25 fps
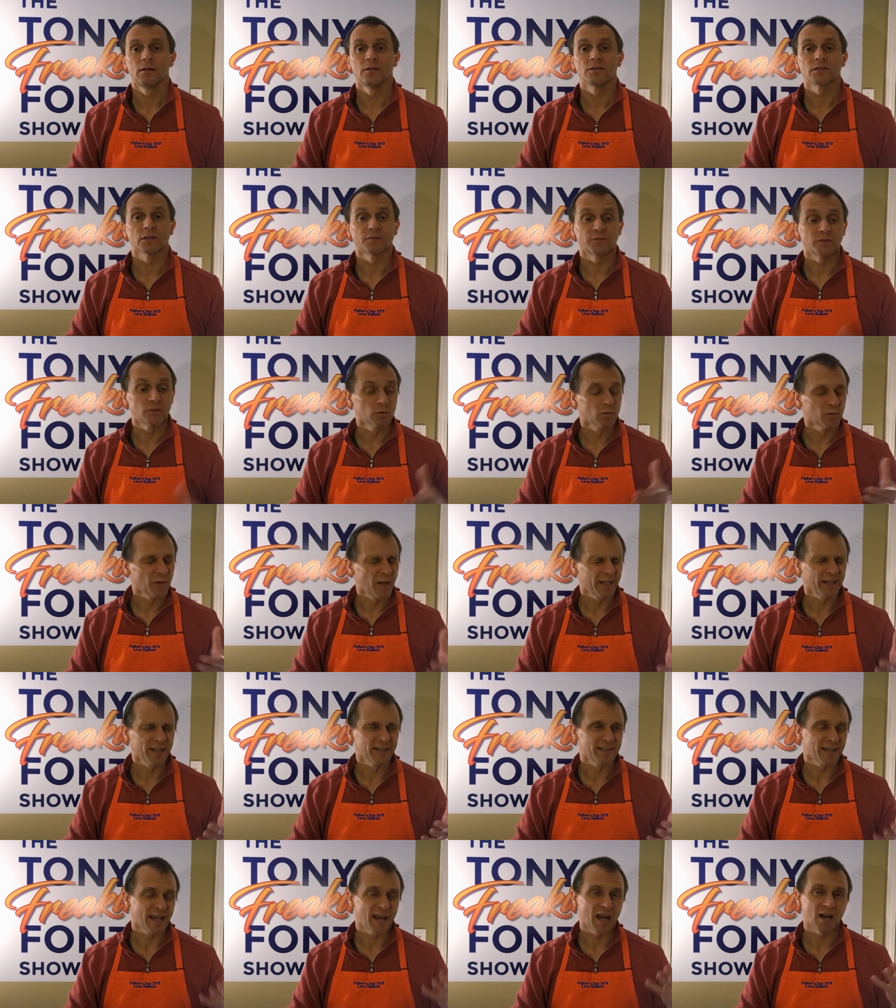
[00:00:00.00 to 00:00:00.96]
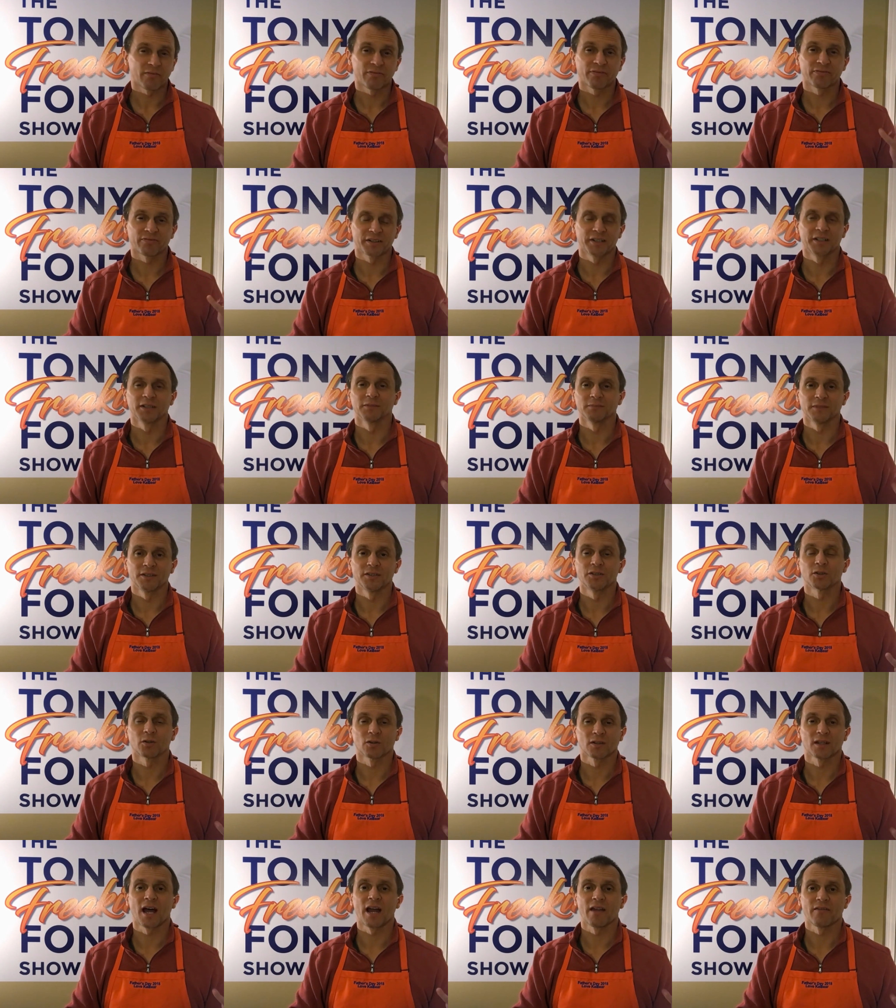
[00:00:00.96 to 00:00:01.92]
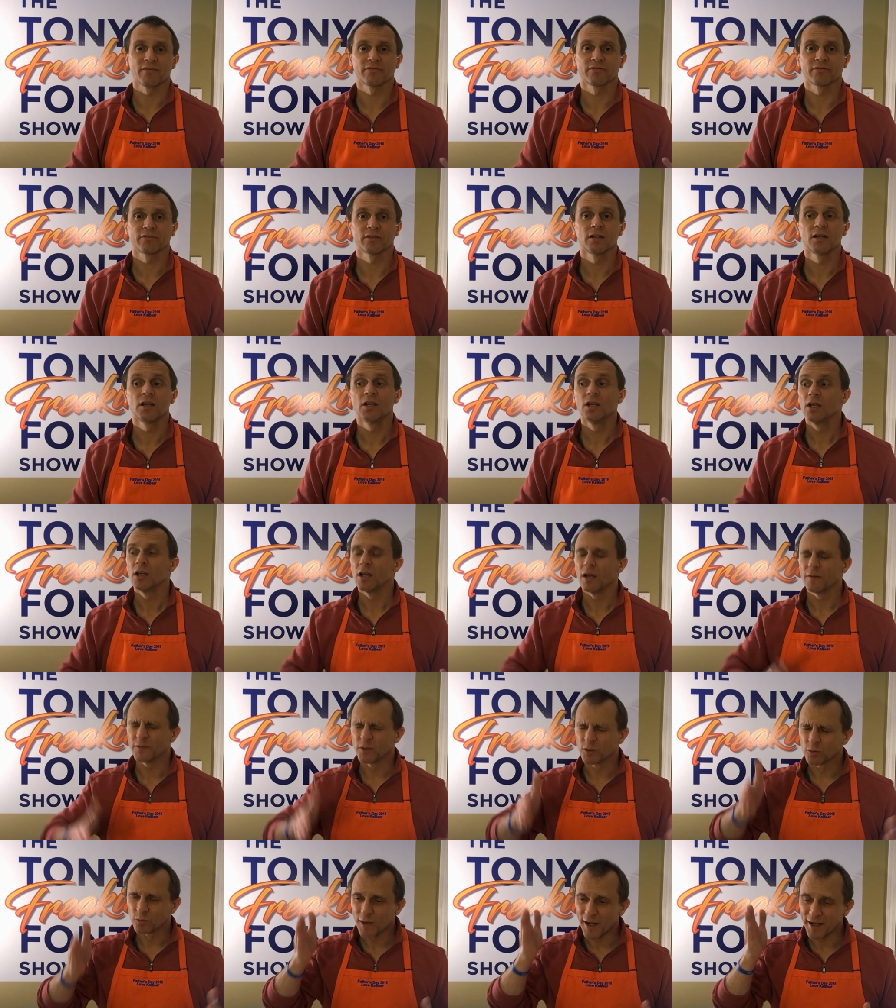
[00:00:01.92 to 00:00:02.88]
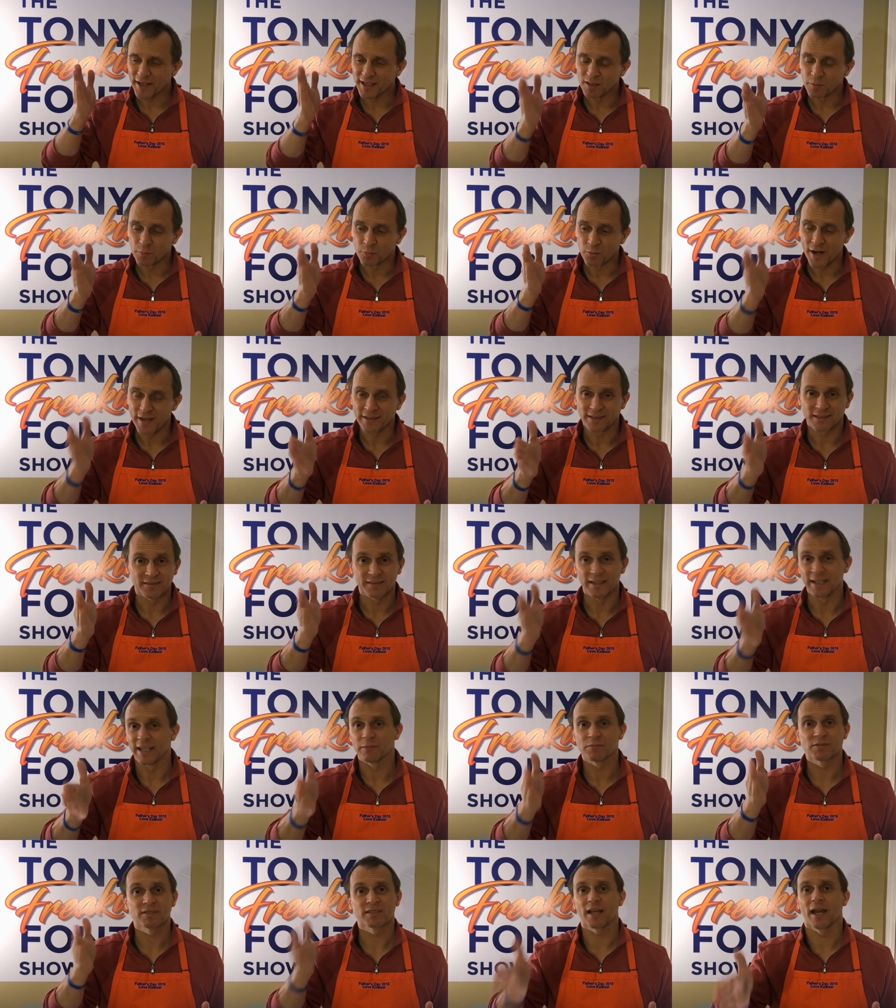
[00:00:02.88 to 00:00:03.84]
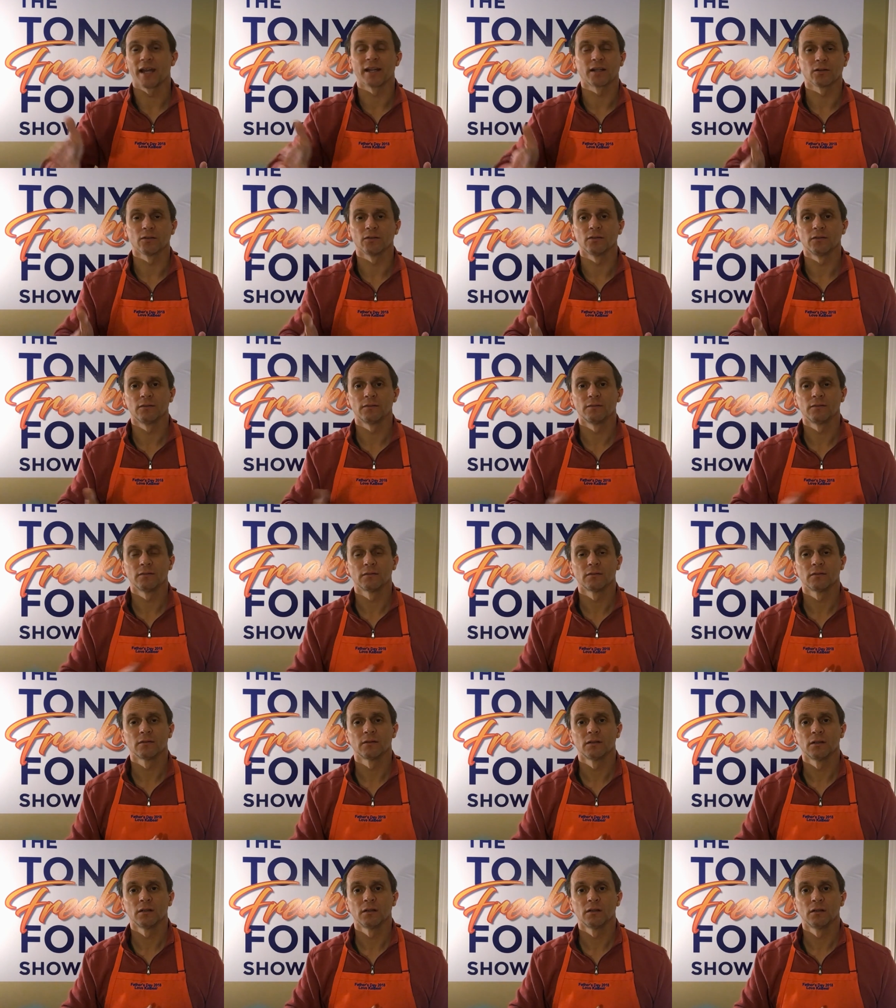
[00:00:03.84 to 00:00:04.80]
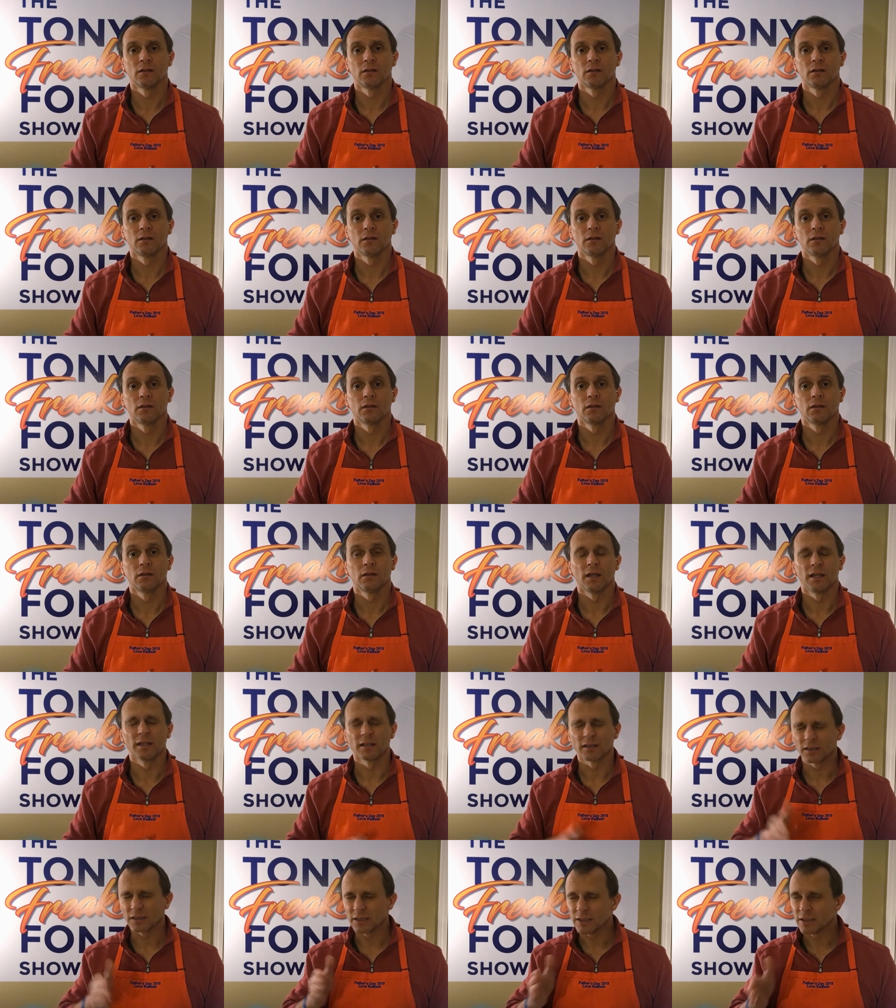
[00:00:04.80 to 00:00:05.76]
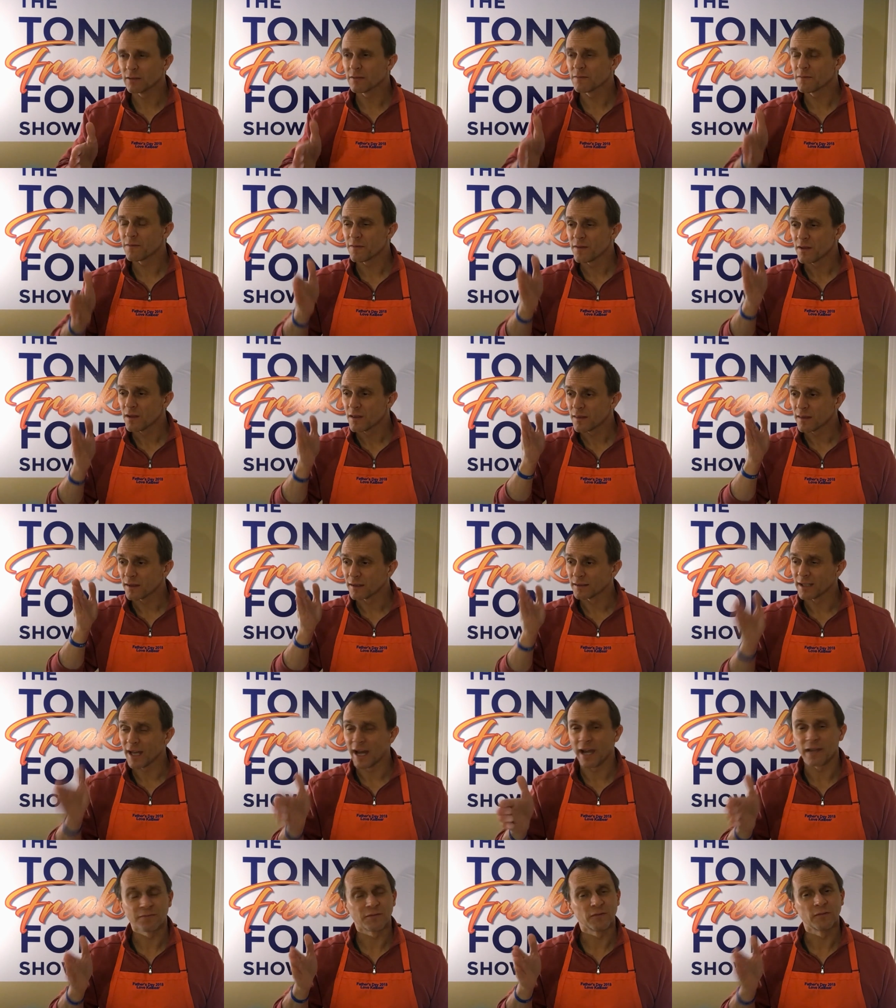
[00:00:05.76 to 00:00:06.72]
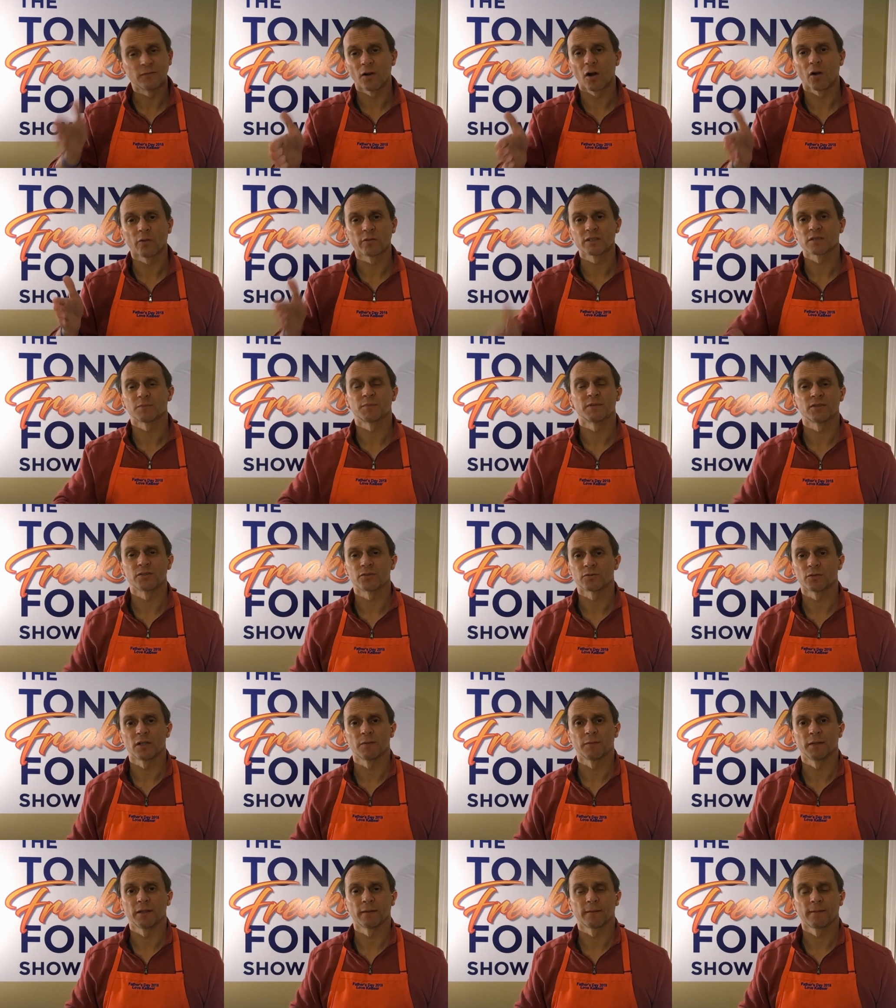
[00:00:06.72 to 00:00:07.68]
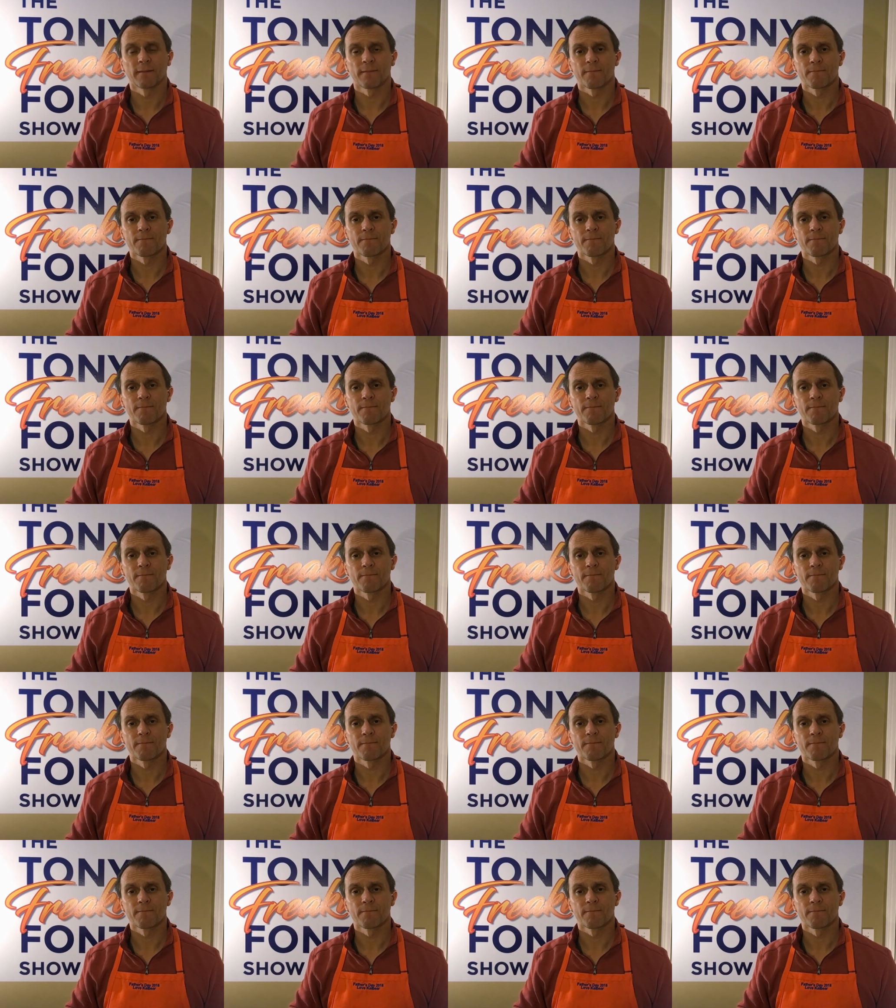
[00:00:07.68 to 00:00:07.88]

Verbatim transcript: So if you're ready to have freedom in your life, if you're ready to break the damn cycle and live the life you've always been dreaming,